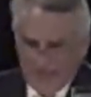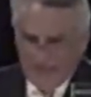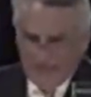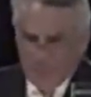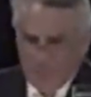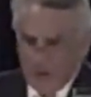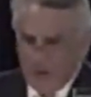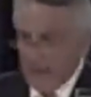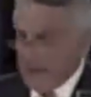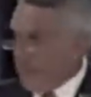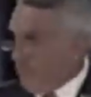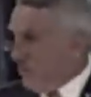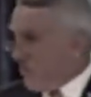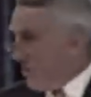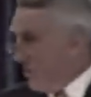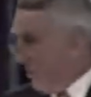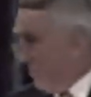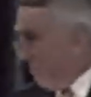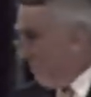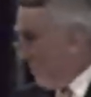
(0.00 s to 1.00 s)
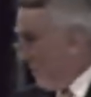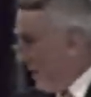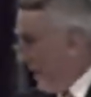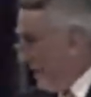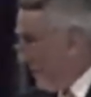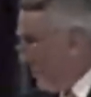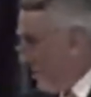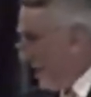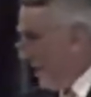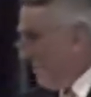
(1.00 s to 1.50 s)
would like to also
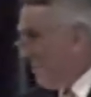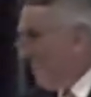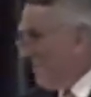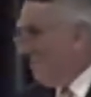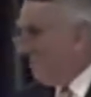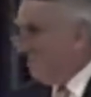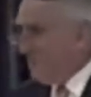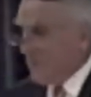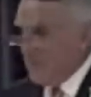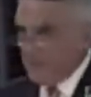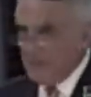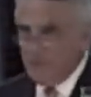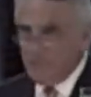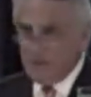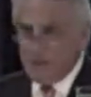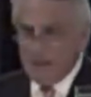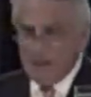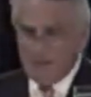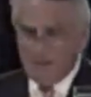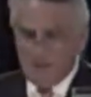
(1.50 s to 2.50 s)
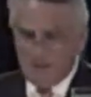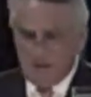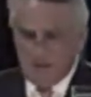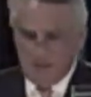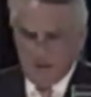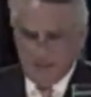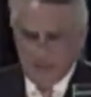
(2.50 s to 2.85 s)
thank Jeff and Hotels.